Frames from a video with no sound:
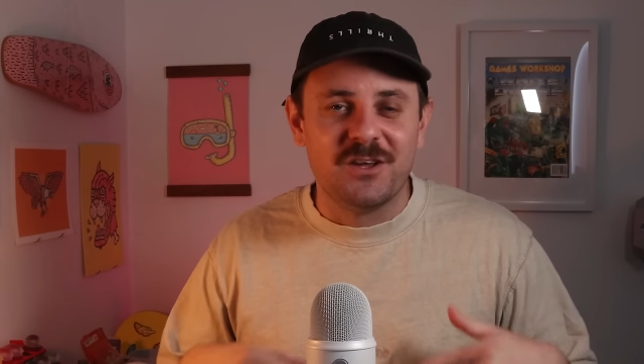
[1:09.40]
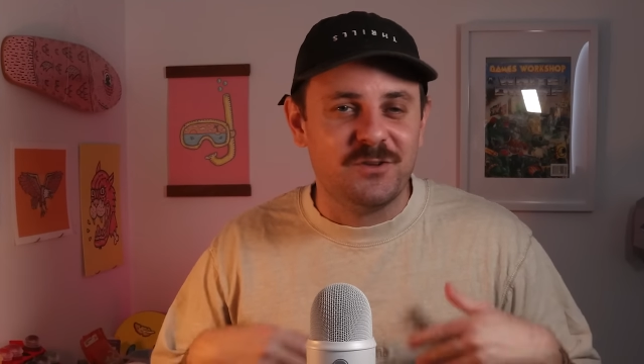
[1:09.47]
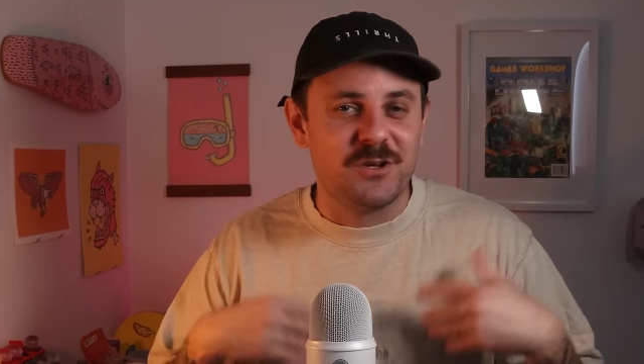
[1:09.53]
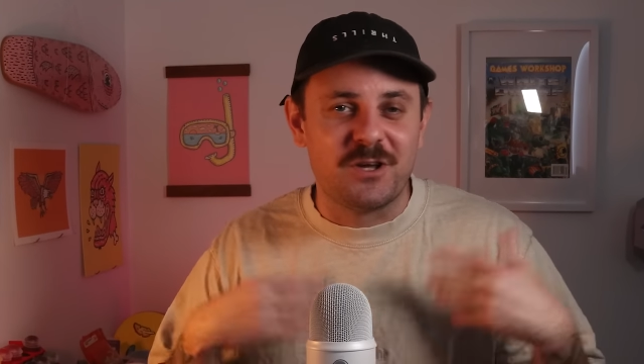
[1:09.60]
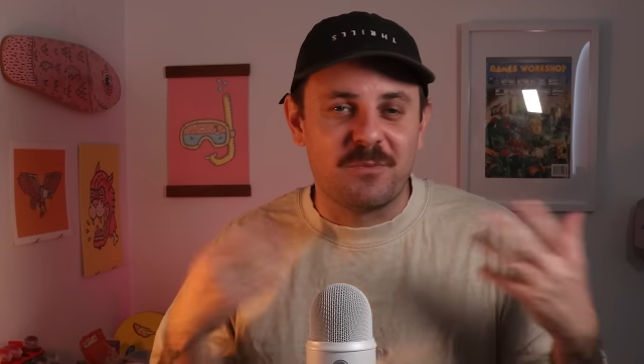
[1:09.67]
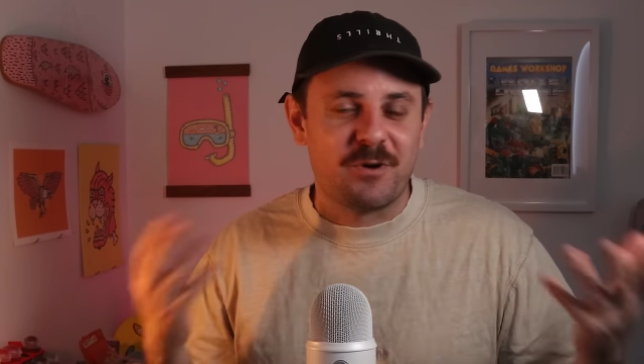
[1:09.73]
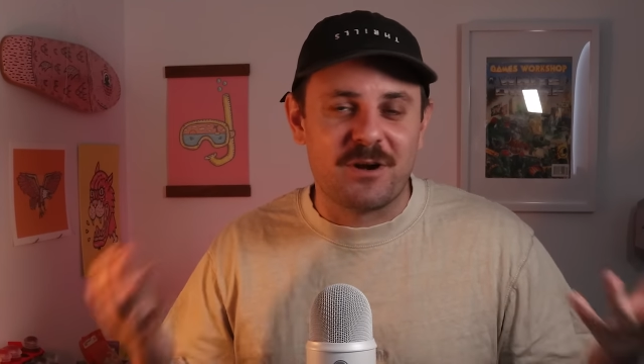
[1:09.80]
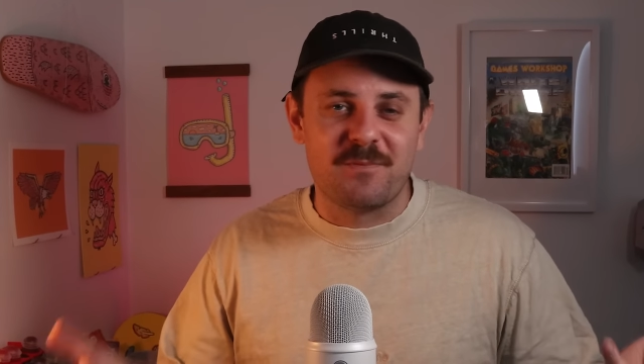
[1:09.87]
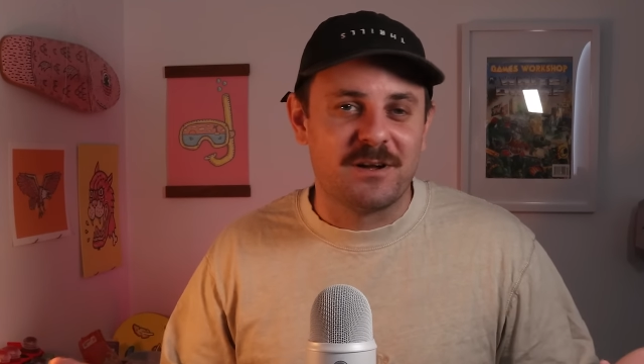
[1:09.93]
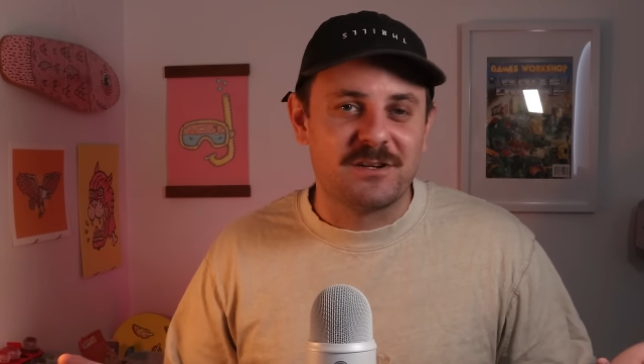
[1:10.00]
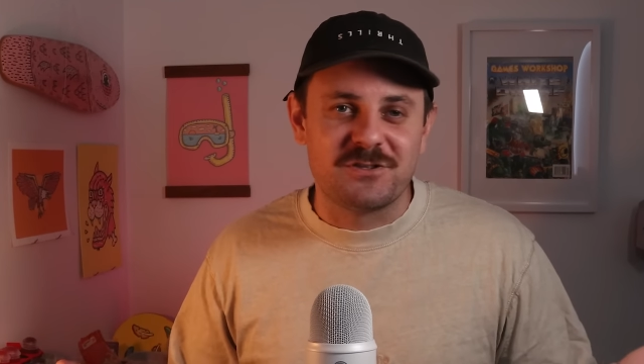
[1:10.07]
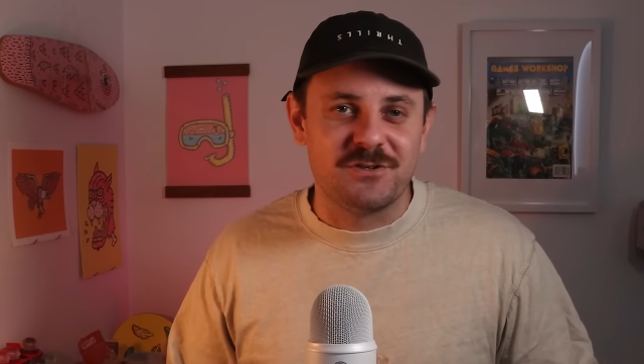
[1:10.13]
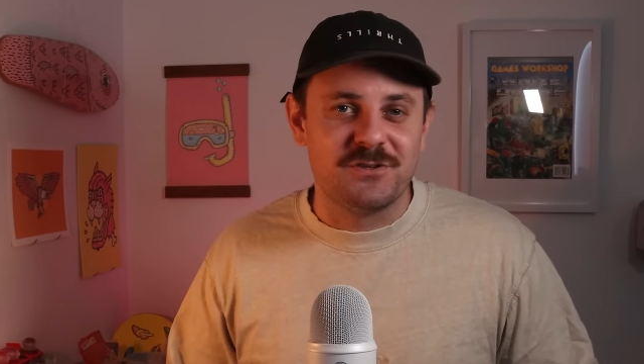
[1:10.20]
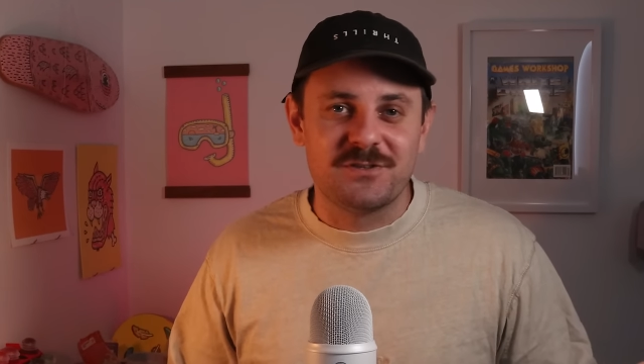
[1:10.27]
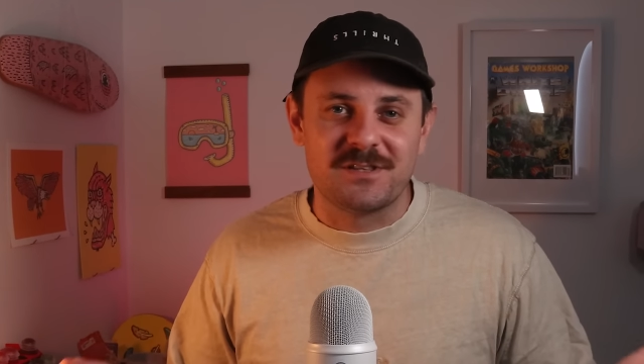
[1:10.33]
you could pretty
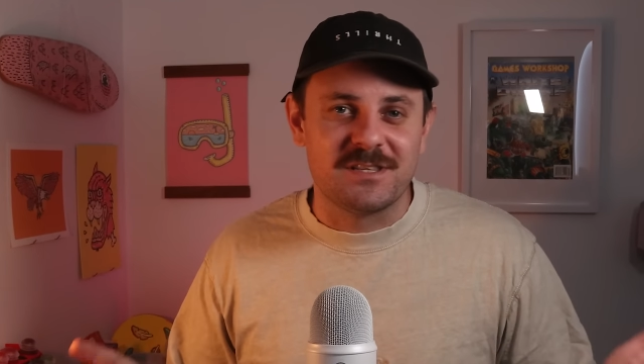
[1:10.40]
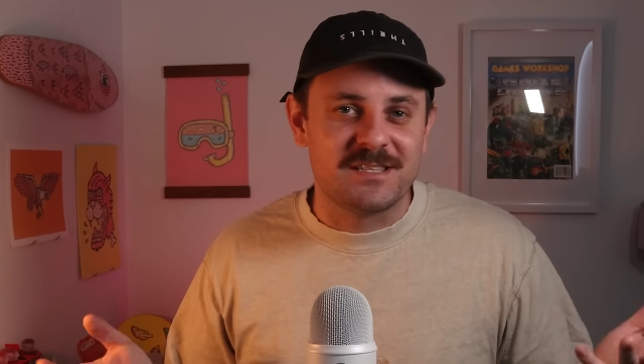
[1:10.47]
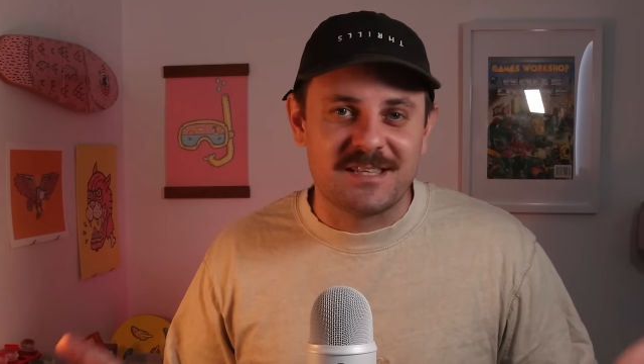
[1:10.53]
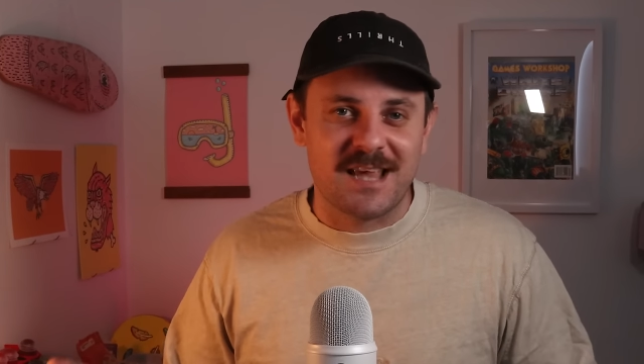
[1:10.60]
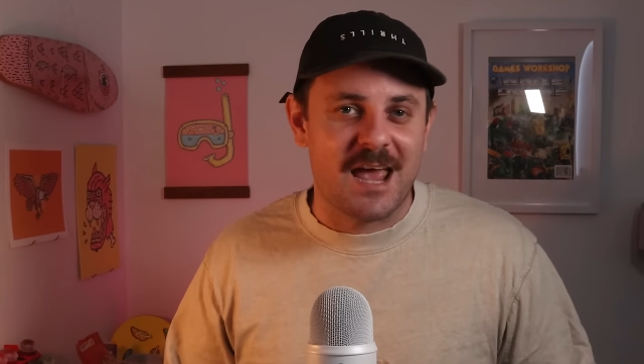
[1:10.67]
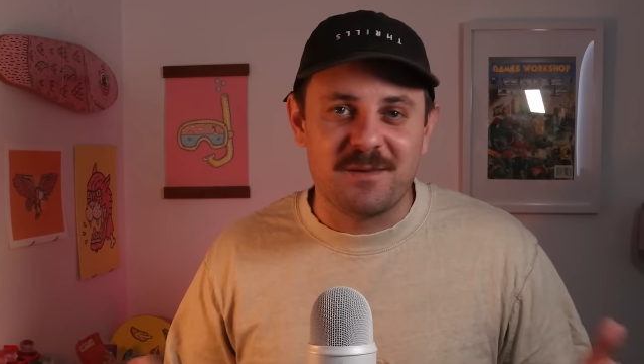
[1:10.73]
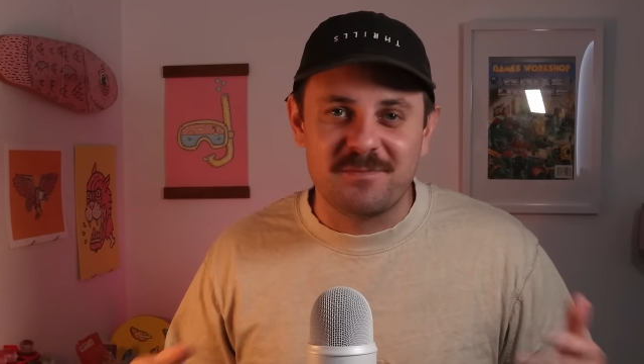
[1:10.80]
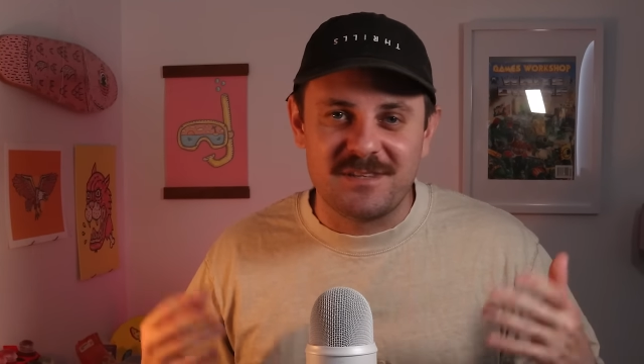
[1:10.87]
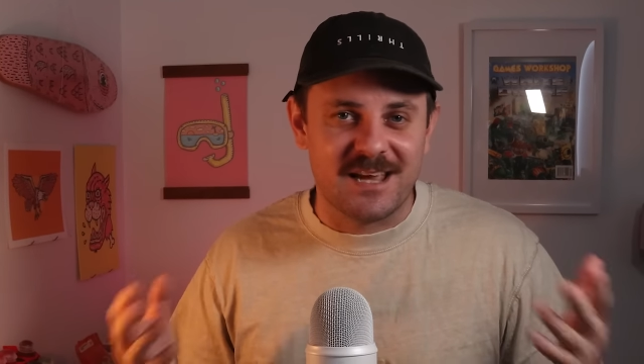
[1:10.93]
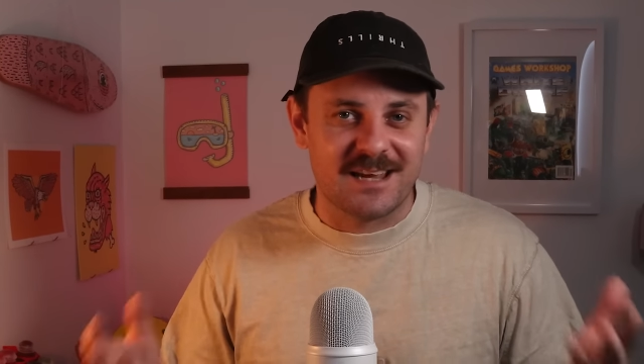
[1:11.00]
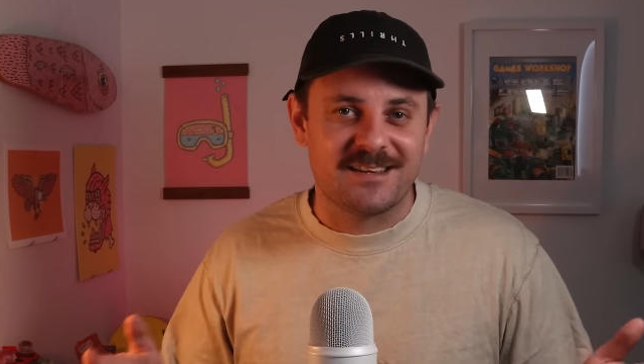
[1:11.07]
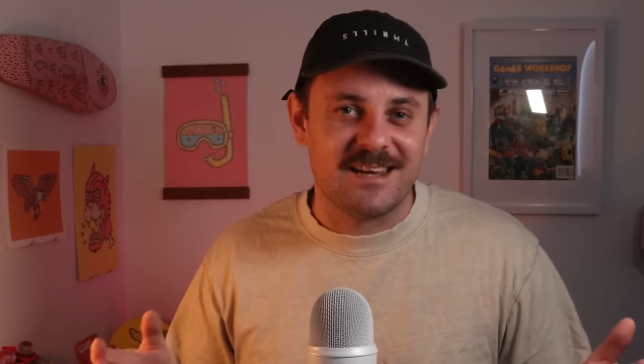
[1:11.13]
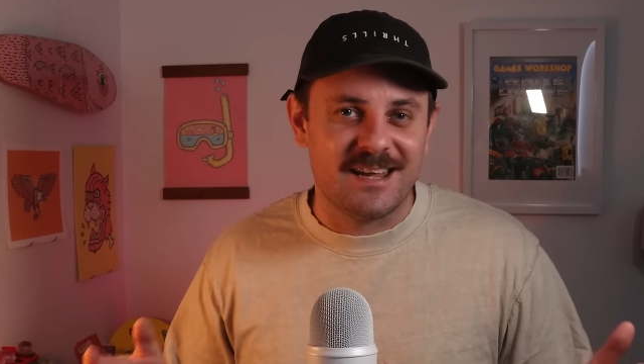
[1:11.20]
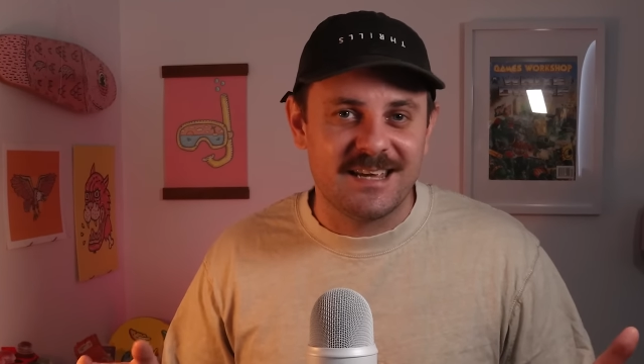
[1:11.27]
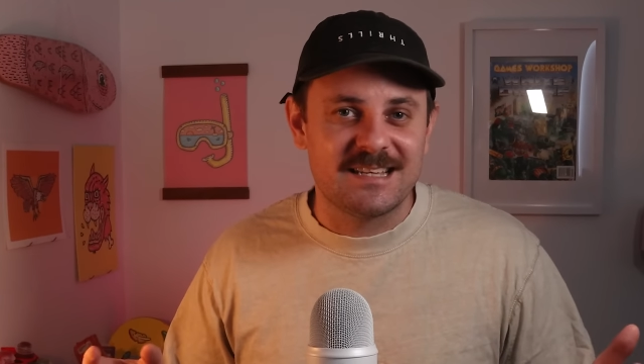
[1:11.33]
much use the same
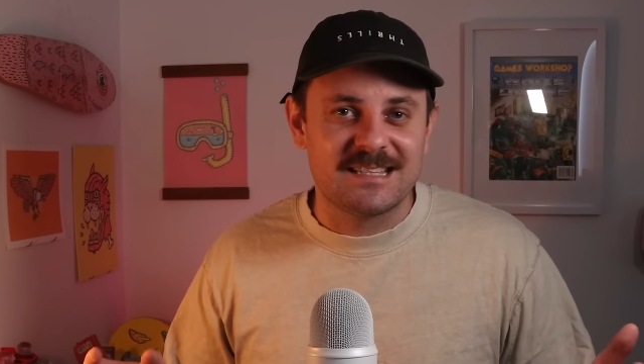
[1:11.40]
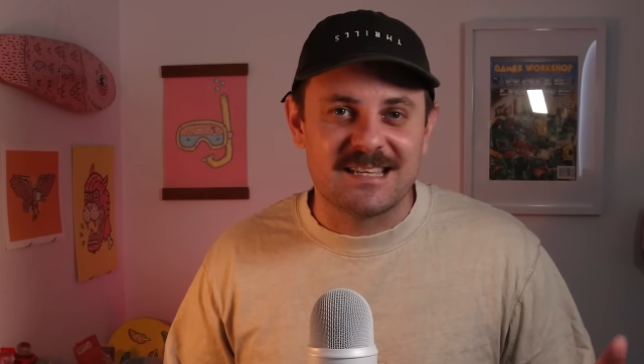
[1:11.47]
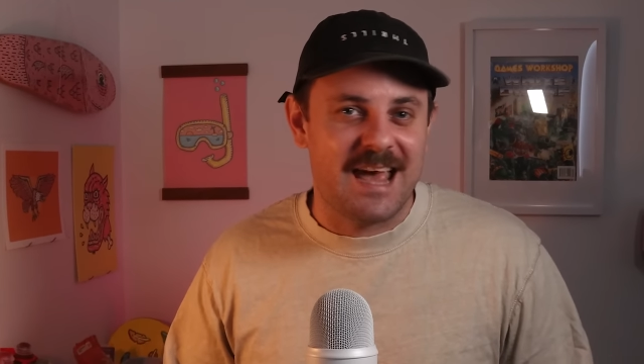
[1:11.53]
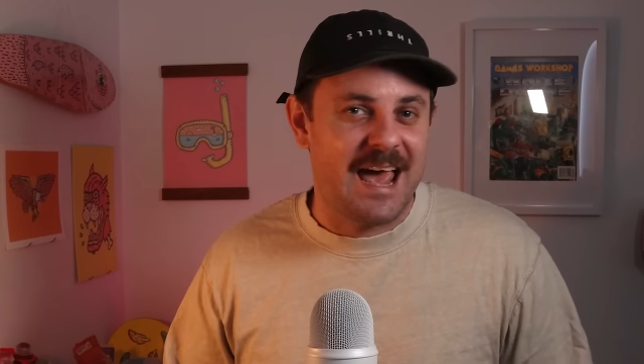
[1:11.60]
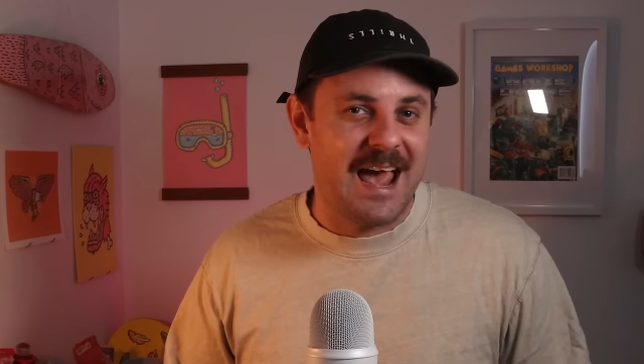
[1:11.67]
techniques